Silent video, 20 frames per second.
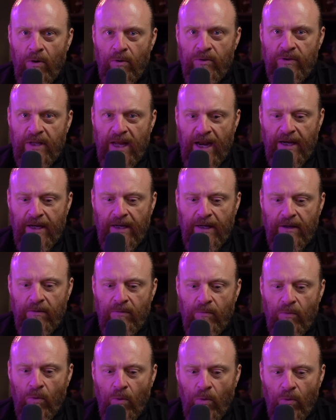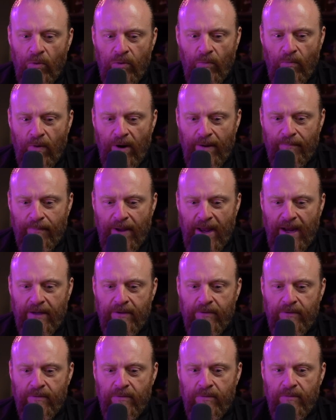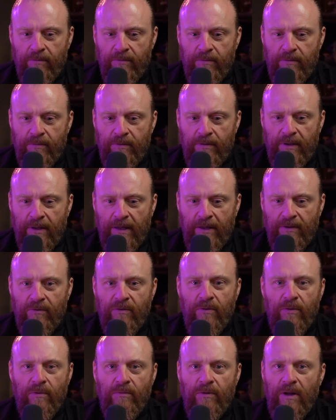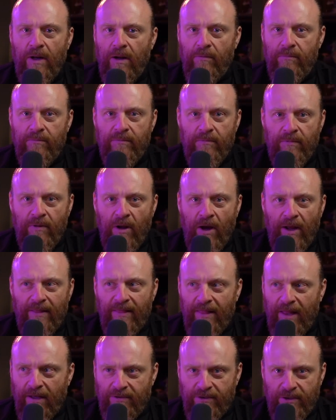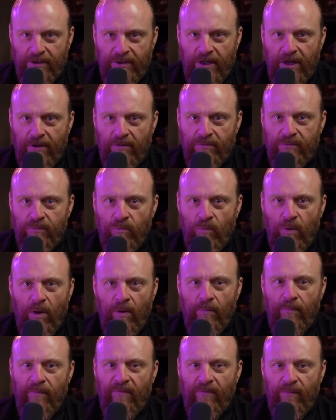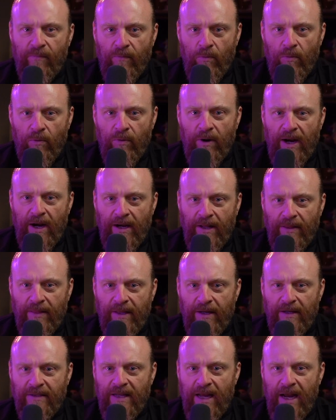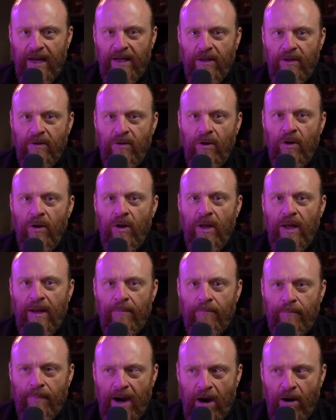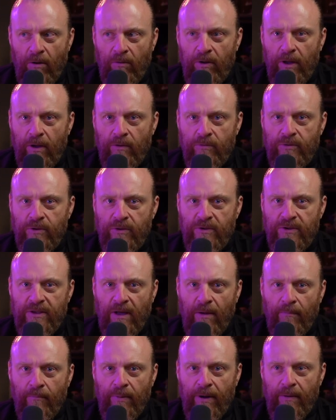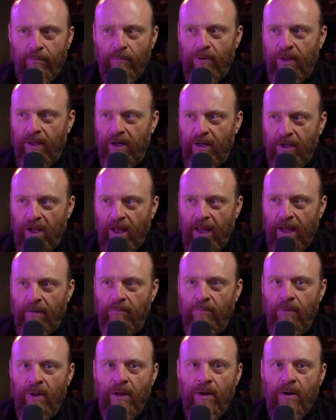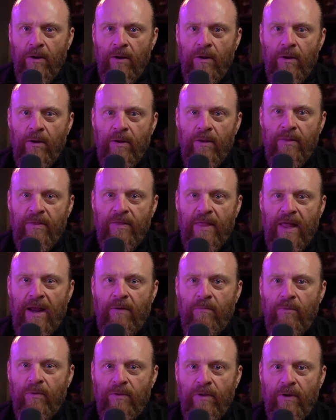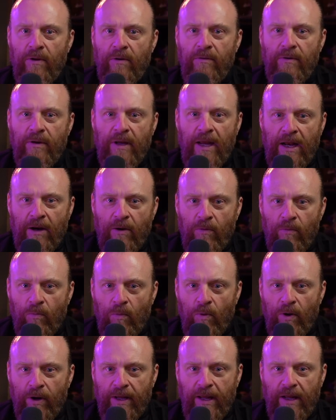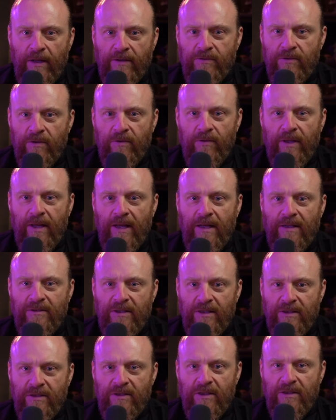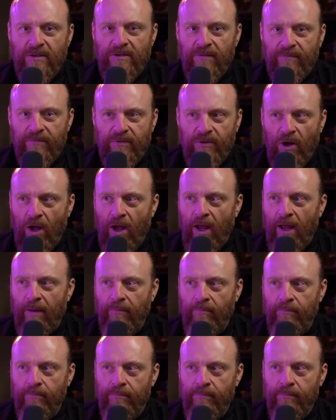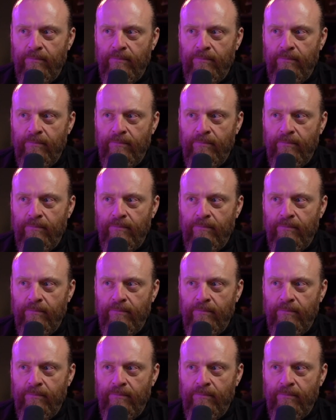dating all the way back into, you know, 9,000 years, well before anything dated in parallel to some people that claim they were the inner workings of the existence of time.